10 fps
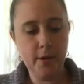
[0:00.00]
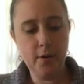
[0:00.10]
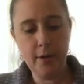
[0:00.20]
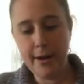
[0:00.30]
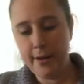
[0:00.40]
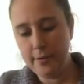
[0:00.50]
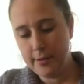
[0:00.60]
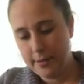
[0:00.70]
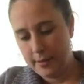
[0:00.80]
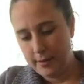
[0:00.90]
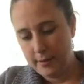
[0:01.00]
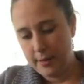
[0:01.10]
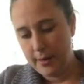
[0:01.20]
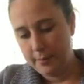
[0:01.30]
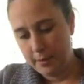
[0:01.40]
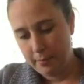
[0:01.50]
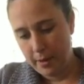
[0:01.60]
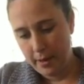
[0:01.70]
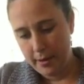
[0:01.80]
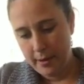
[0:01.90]
the ground is at the same
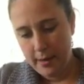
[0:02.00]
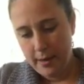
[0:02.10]
spot,